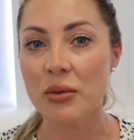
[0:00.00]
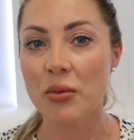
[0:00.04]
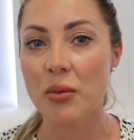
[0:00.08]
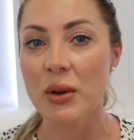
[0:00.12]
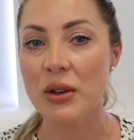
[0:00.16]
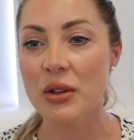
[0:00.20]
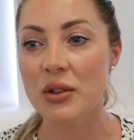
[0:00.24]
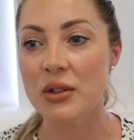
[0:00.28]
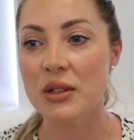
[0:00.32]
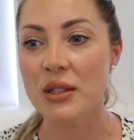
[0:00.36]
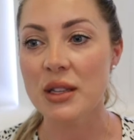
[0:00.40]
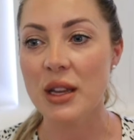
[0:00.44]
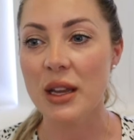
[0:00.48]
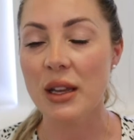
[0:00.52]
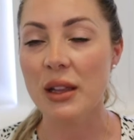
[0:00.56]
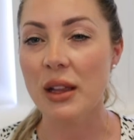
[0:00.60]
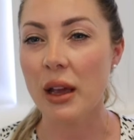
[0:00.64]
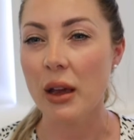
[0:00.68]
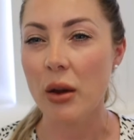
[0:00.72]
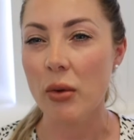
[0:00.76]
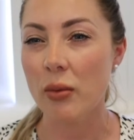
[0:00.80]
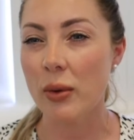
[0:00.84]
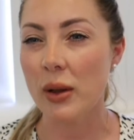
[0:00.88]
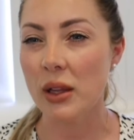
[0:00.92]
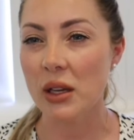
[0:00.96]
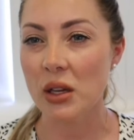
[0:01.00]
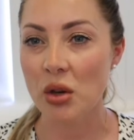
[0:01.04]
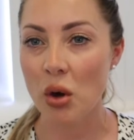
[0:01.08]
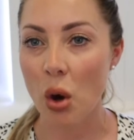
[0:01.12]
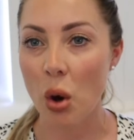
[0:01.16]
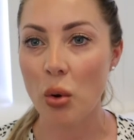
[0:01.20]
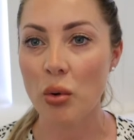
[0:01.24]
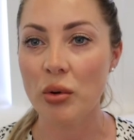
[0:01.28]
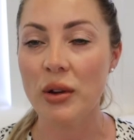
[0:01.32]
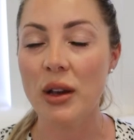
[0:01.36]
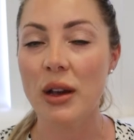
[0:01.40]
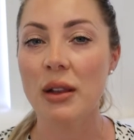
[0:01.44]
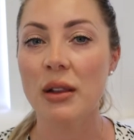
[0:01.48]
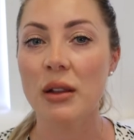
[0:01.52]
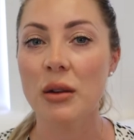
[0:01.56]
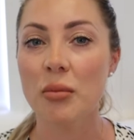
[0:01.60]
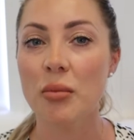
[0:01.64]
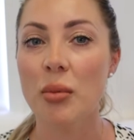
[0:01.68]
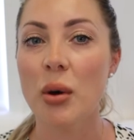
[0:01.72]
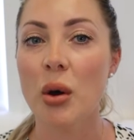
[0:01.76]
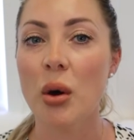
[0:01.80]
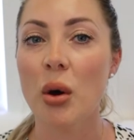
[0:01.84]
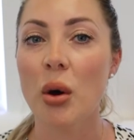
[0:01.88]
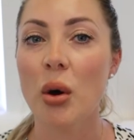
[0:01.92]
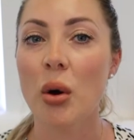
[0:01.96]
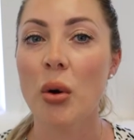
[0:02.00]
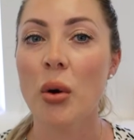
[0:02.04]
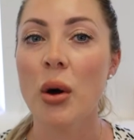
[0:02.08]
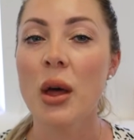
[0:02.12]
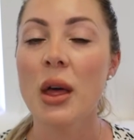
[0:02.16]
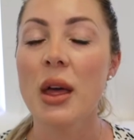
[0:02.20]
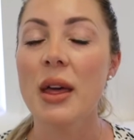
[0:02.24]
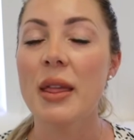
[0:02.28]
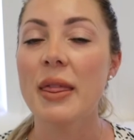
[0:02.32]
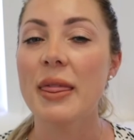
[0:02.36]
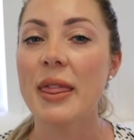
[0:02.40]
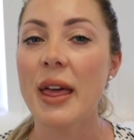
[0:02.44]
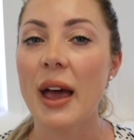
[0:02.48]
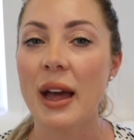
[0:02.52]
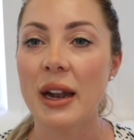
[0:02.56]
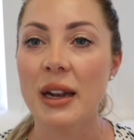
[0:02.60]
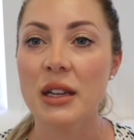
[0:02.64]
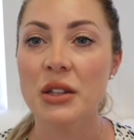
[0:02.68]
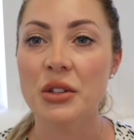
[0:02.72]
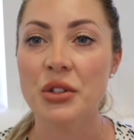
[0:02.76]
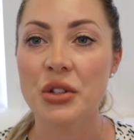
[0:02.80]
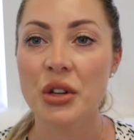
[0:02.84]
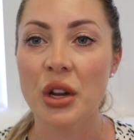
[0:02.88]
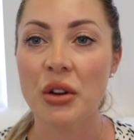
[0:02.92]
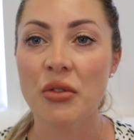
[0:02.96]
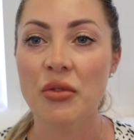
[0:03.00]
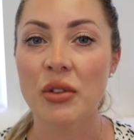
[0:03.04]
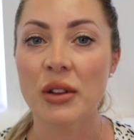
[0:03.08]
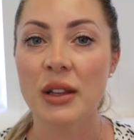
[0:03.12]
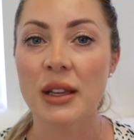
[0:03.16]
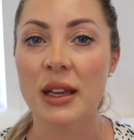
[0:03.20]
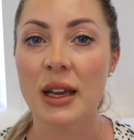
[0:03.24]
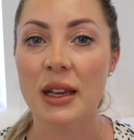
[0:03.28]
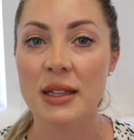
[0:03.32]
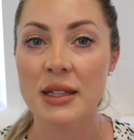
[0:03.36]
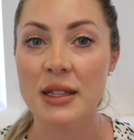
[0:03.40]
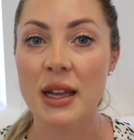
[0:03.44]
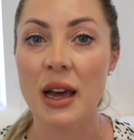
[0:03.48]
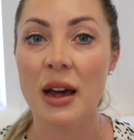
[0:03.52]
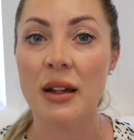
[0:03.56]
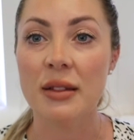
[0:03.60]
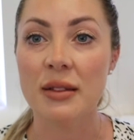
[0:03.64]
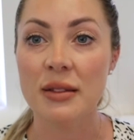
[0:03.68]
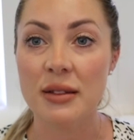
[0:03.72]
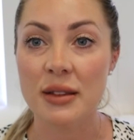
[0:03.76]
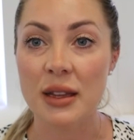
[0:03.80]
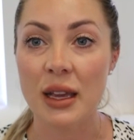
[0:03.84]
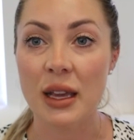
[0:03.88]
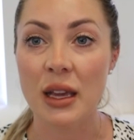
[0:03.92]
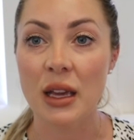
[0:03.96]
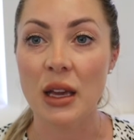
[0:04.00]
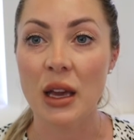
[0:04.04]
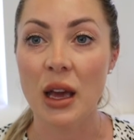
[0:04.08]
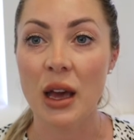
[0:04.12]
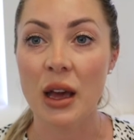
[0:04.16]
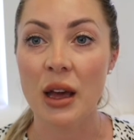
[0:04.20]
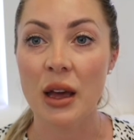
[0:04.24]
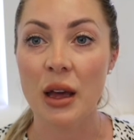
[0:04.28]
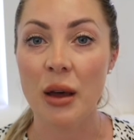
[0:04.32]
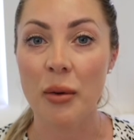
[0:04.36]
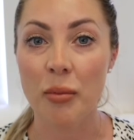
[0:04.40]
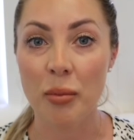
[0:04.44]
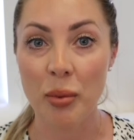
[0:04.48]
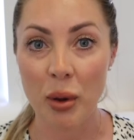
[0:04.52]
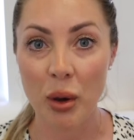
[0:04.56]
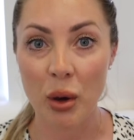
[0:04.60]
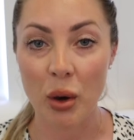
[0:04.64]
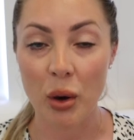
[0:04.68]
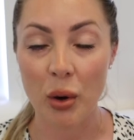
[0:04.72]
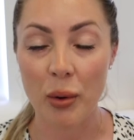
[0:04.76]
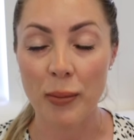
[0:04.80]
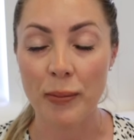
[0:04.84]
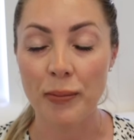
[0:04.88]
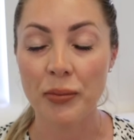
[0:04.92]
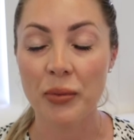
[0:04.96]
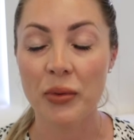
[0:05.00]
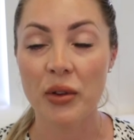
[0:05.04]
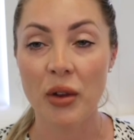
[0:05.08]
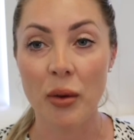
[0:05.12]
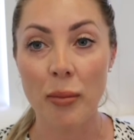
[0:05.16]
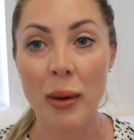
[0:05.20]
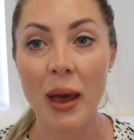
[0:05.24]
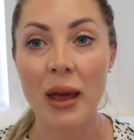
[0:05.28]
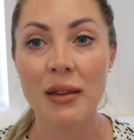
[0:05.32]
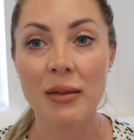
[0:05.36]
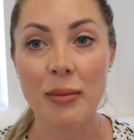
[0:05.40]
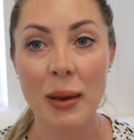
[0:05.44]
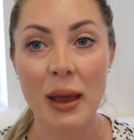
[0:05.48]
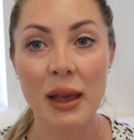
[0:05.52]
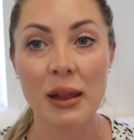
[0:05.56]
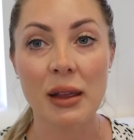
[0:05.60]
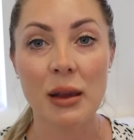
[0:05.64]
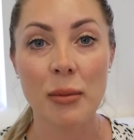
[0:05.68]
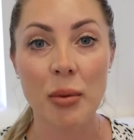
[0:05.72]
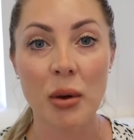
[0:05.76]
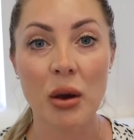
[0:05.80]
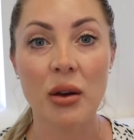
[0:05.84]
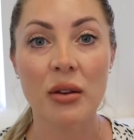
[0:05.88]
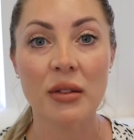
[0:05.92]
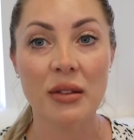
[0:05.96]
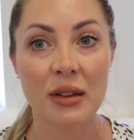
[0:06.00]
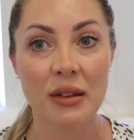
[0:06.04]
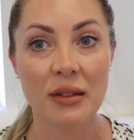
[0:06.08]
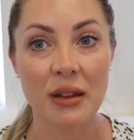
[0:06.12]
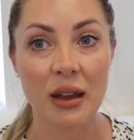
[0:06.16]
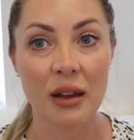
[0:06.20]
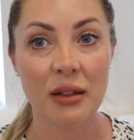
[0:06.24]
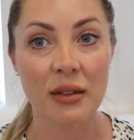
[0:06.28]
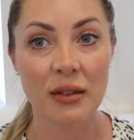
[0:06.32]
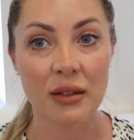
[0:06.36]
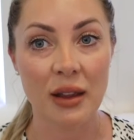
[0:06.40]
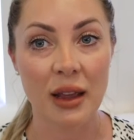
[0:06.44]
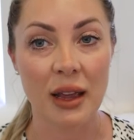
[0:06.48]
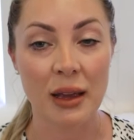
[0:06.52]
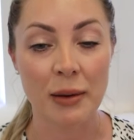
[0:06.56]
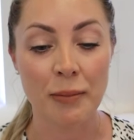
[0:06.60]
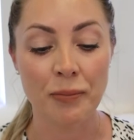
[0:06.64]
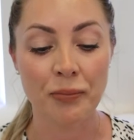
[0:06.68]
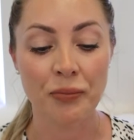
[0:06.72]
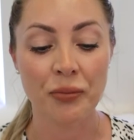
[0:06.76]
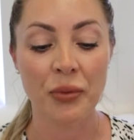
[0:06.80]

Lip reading: When you see like a really gold colored pearl, that is generally a South Sea pearl. So Paz Paley pearls are South Sea.